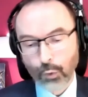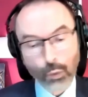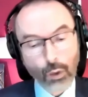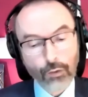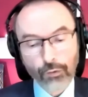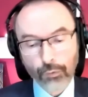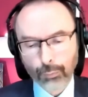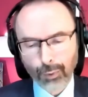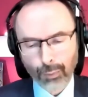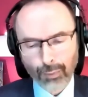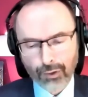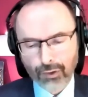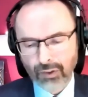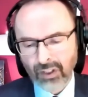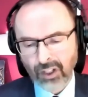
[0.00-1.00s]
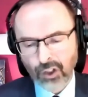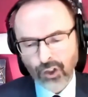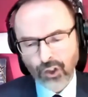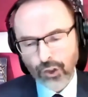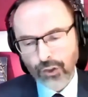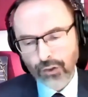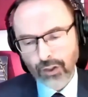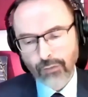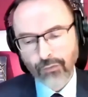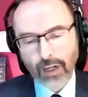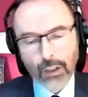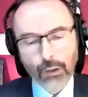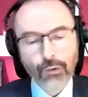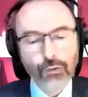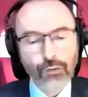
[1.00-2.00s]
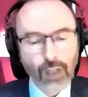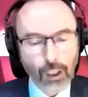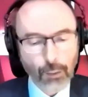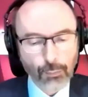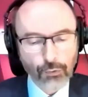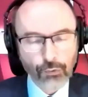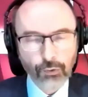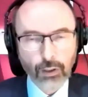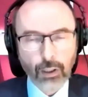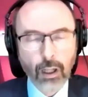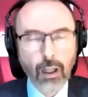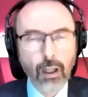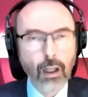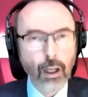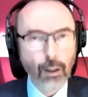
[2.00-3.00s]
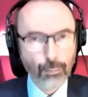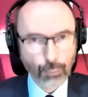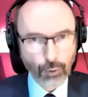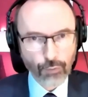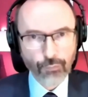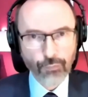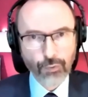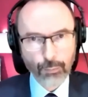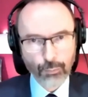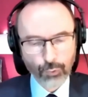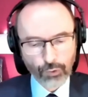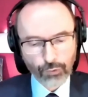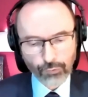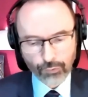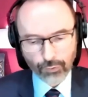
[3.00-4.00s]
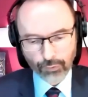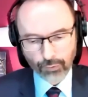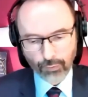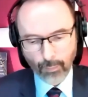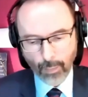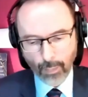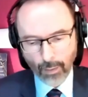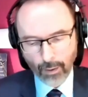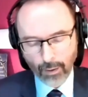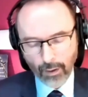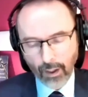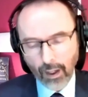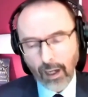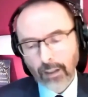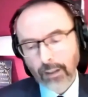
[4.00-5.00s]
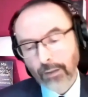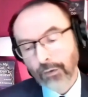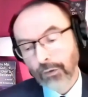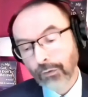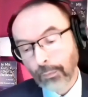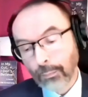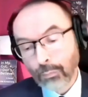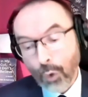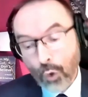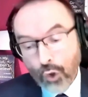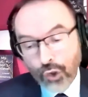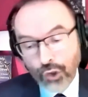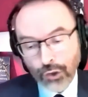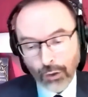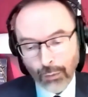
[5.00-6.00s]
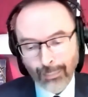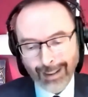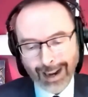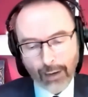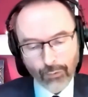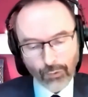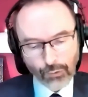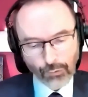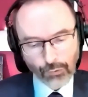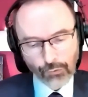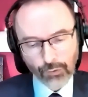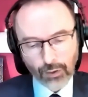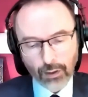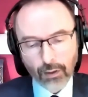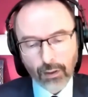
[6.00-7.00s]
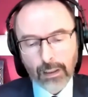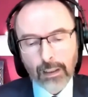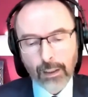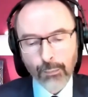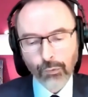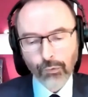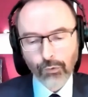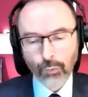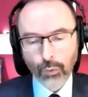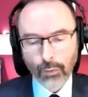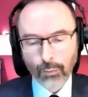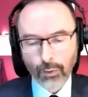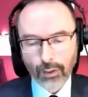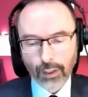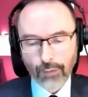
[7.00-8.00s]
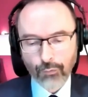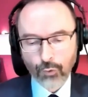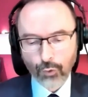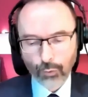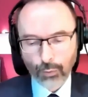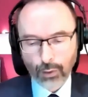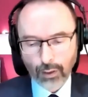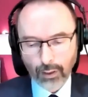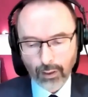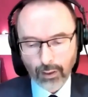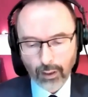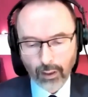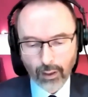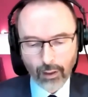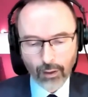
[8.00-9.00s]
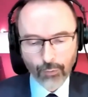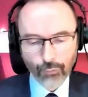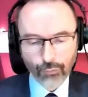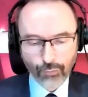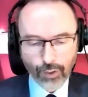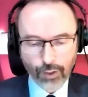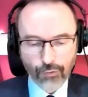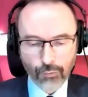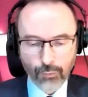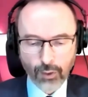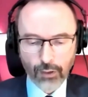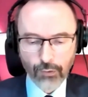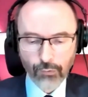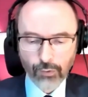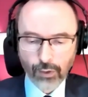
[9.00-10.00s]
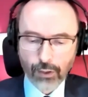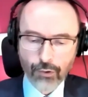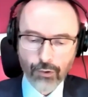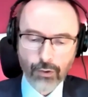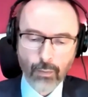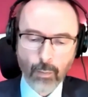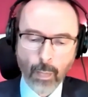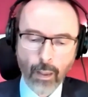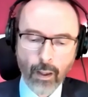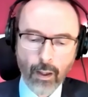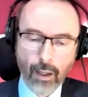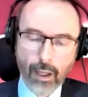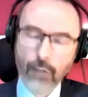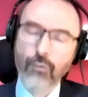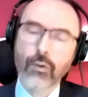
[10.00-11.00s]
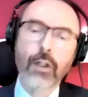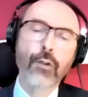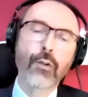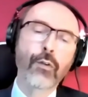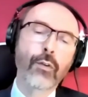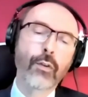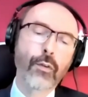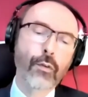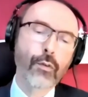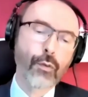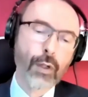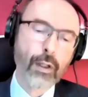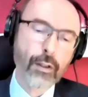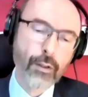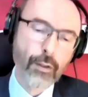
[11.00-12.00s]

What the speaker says: wasn't permitted in a church that valued celibacy above the priesthood. And in this emotional barrenness, I got a glimpse of what my life could be like, freed from isolation and religious constraint.